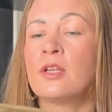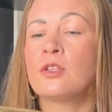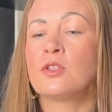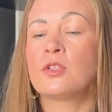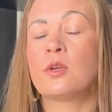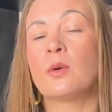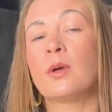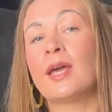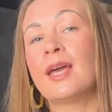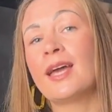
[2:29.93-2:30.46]

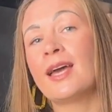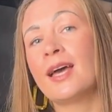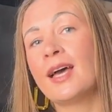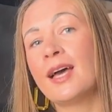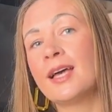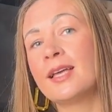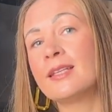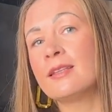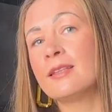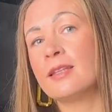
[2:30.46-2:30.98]
so a
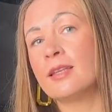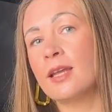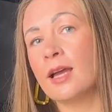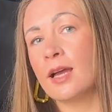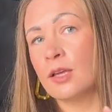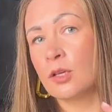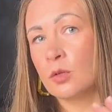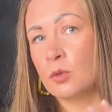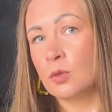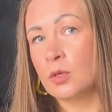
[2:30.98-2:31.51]
hat that
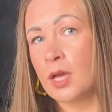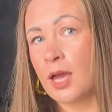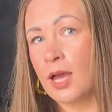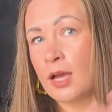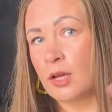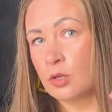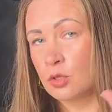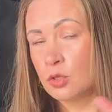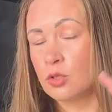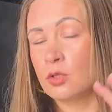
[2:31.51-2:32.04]
I could
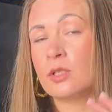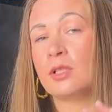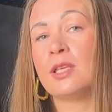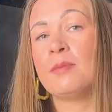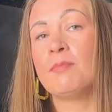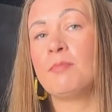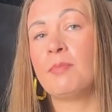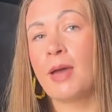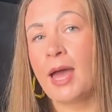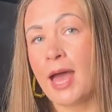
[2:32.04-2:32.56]

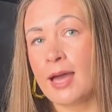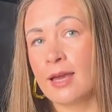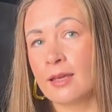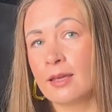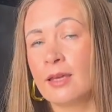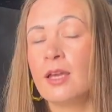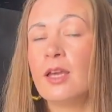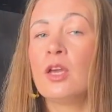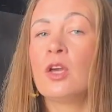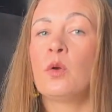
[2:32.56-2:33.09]
actually pack
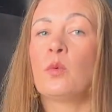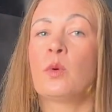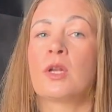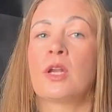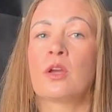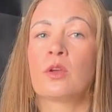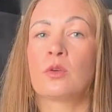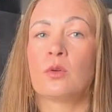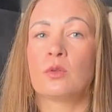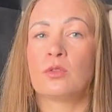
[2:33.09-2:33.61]

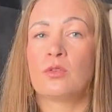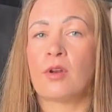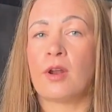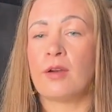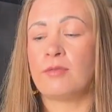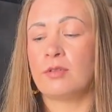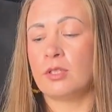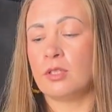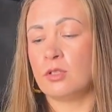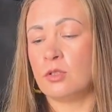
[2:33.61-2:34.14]
when I go
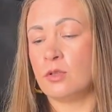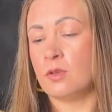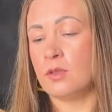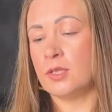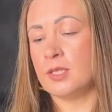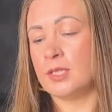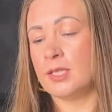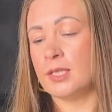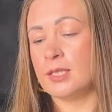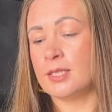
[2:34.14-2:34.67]
traveling to
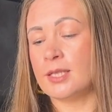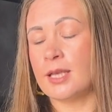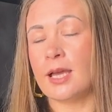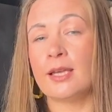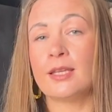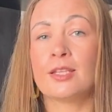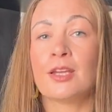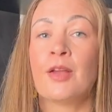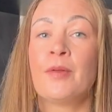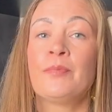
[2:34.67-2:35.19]
the
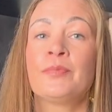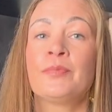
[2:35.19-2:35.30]
seaside.